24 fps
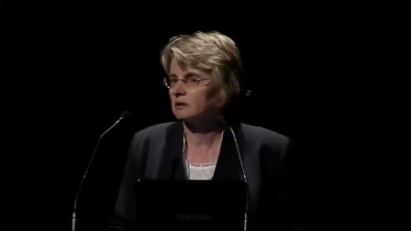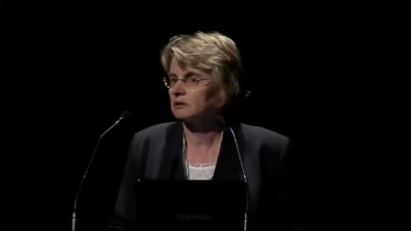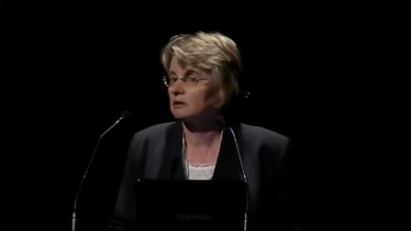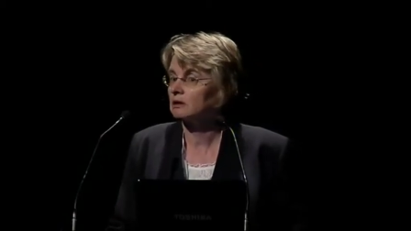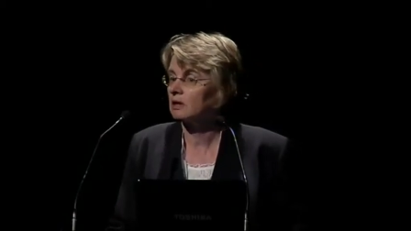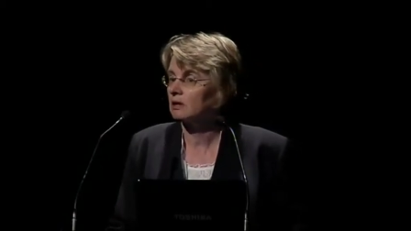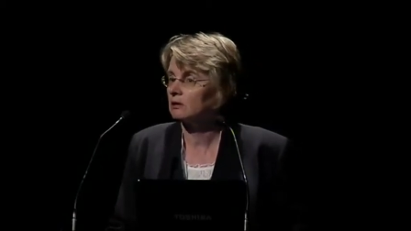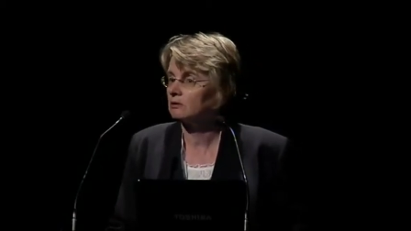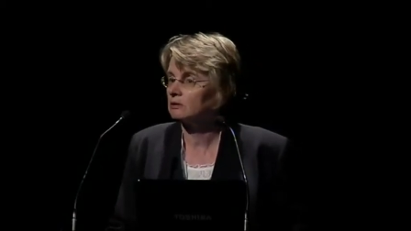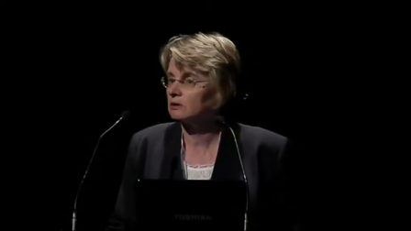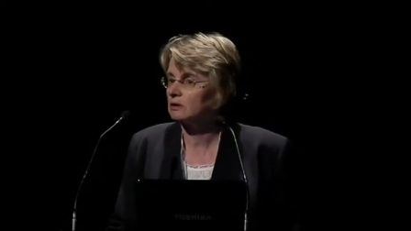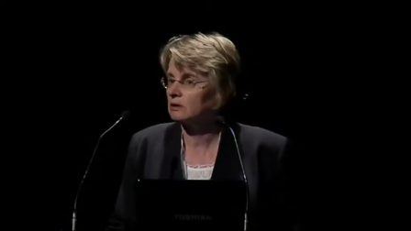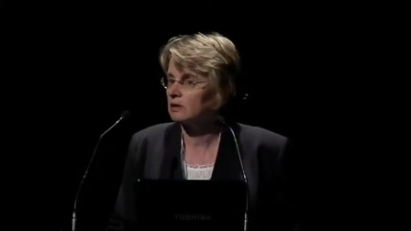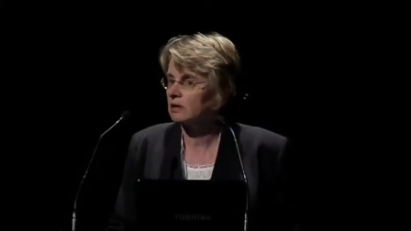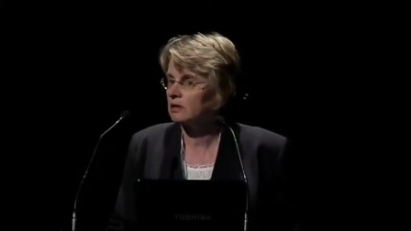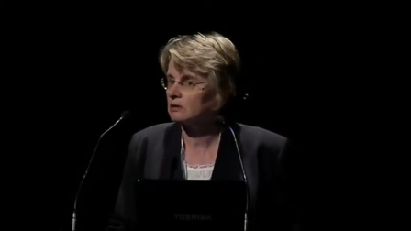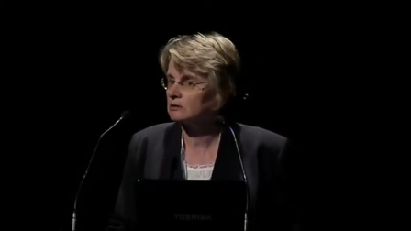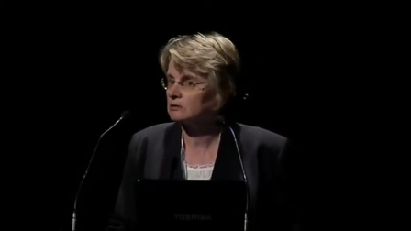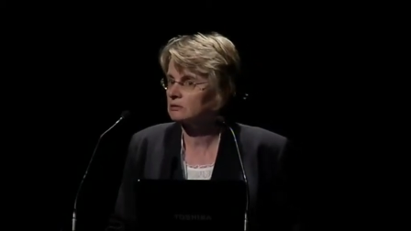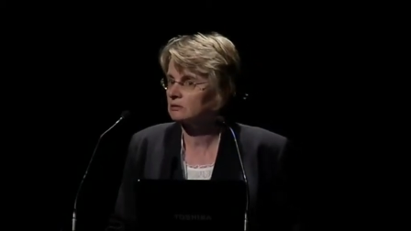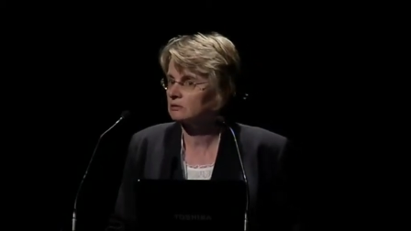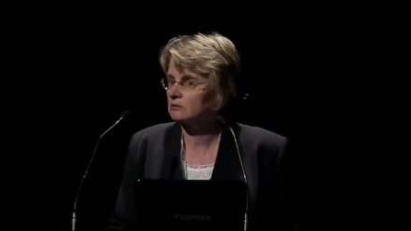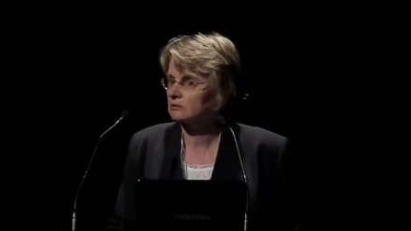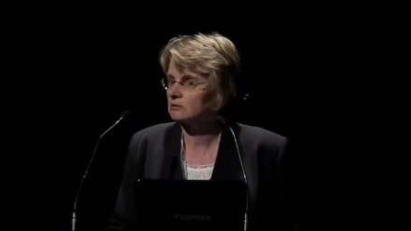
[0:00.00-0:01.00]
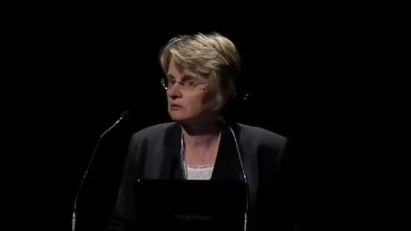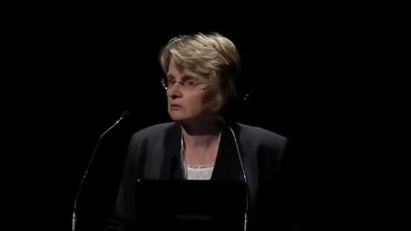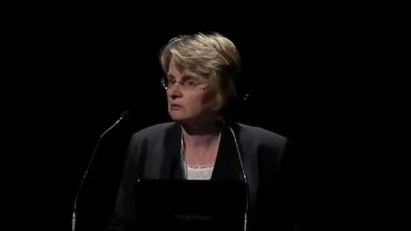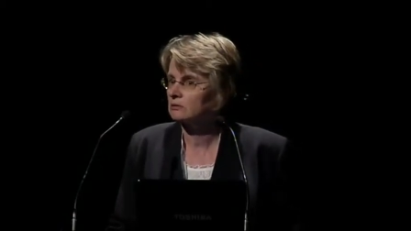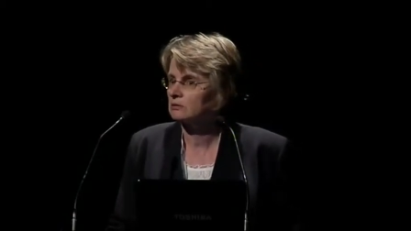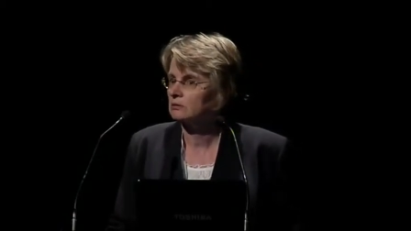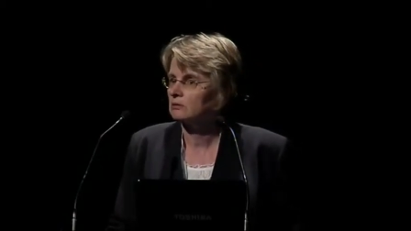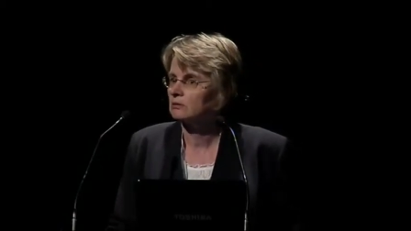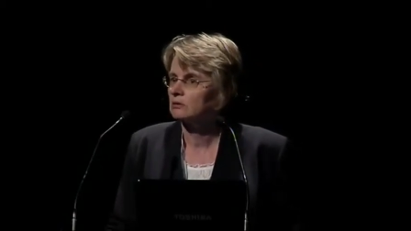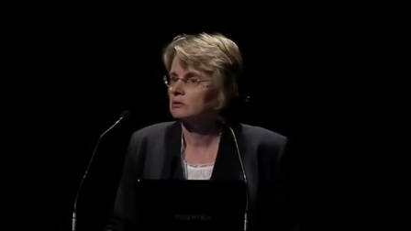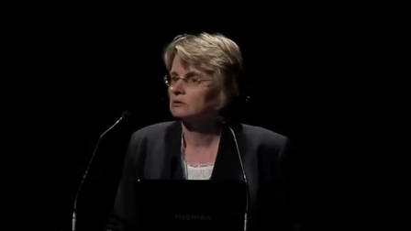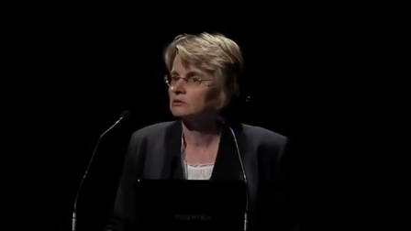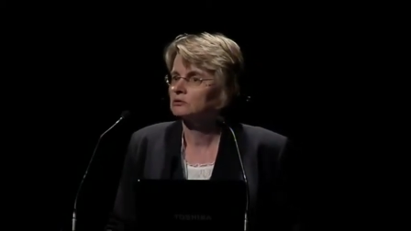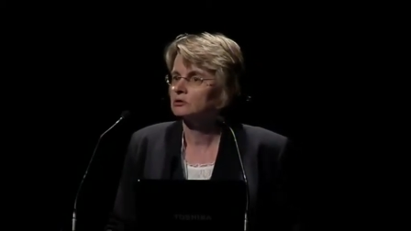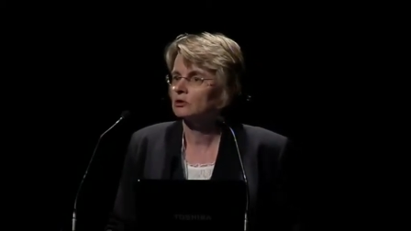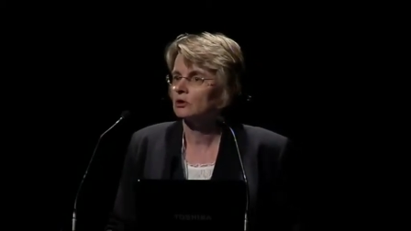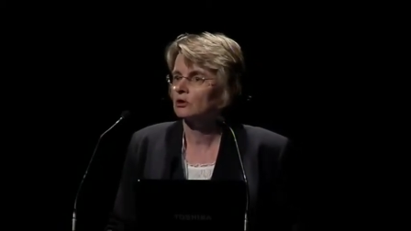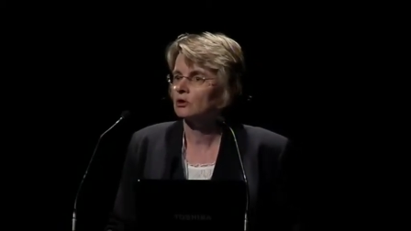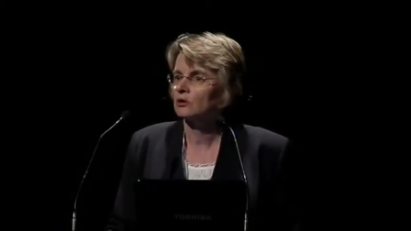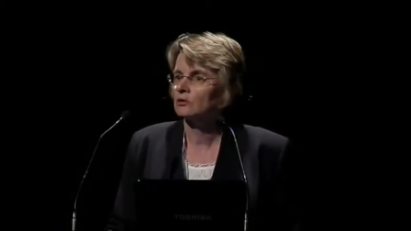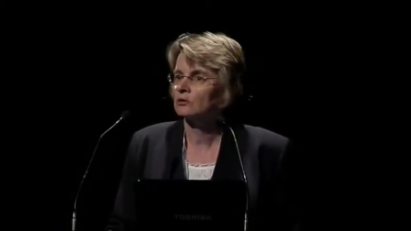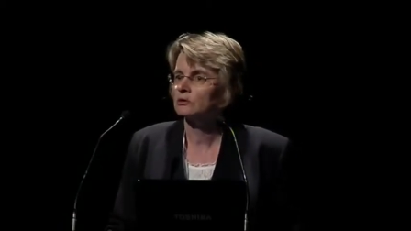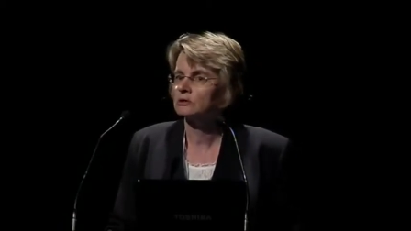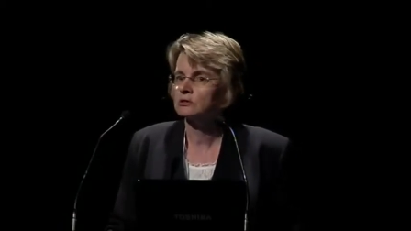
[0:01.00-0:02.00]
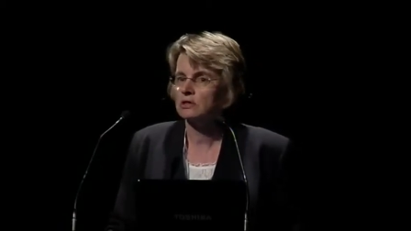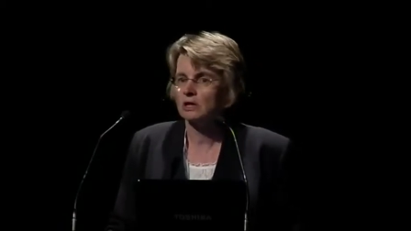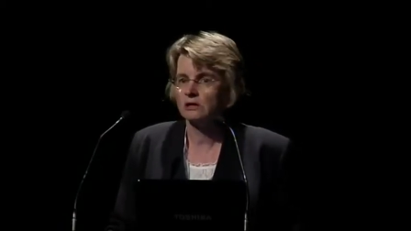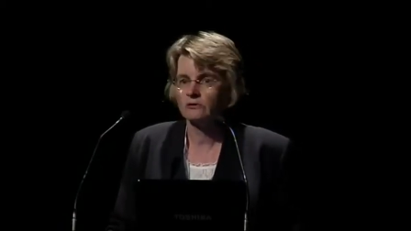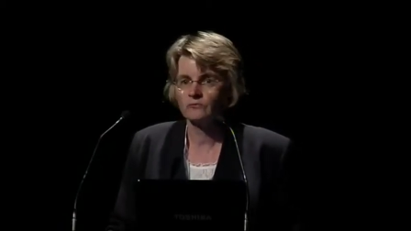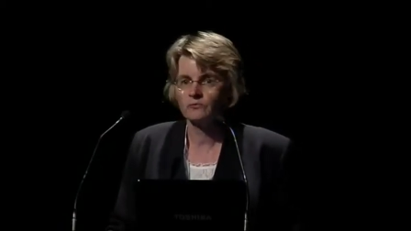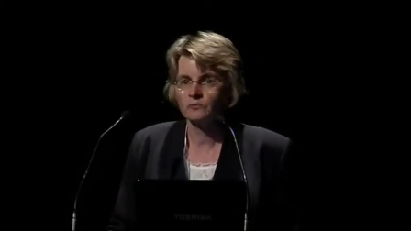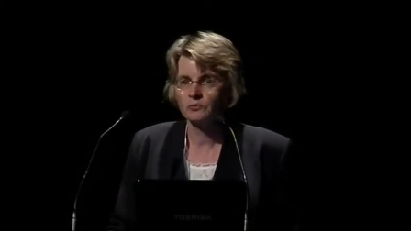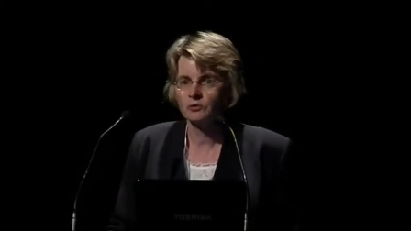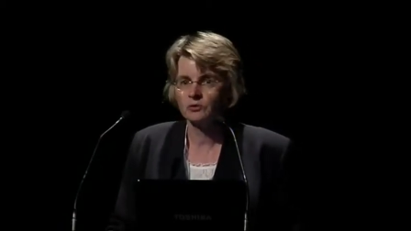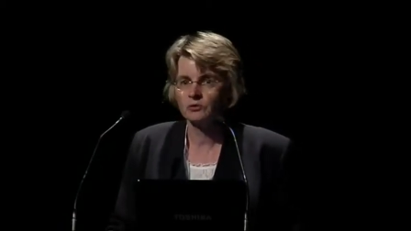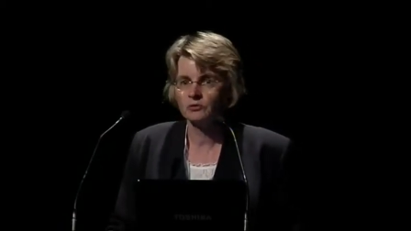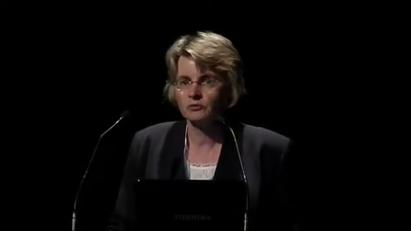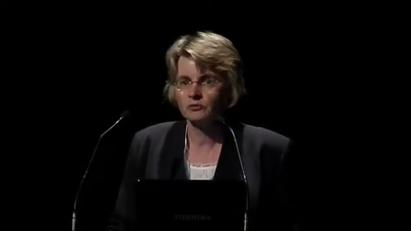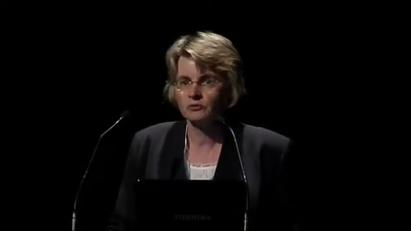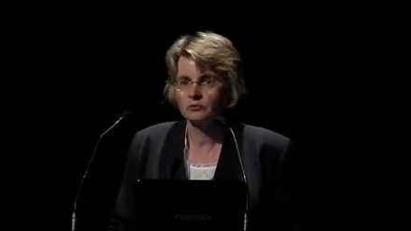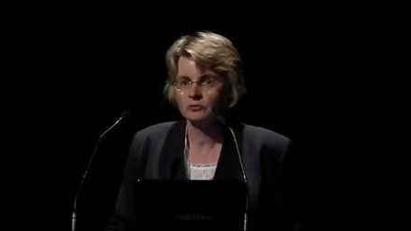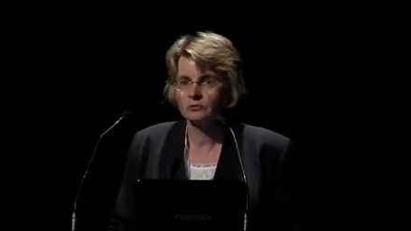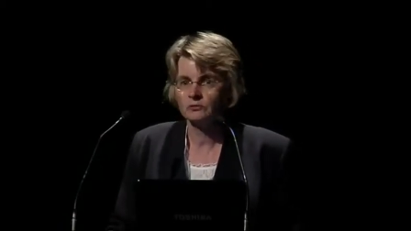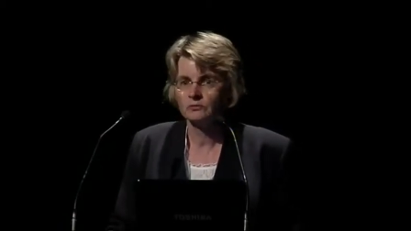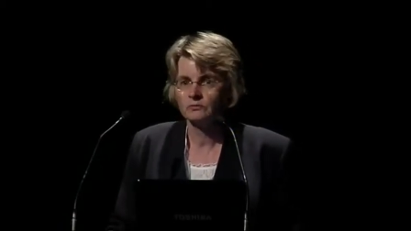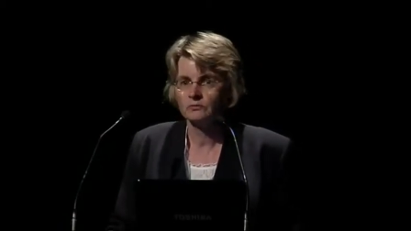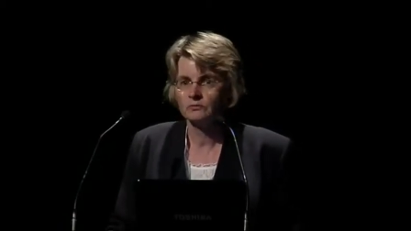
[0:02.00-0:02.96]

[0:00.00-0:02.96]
a calculation. So date of birth,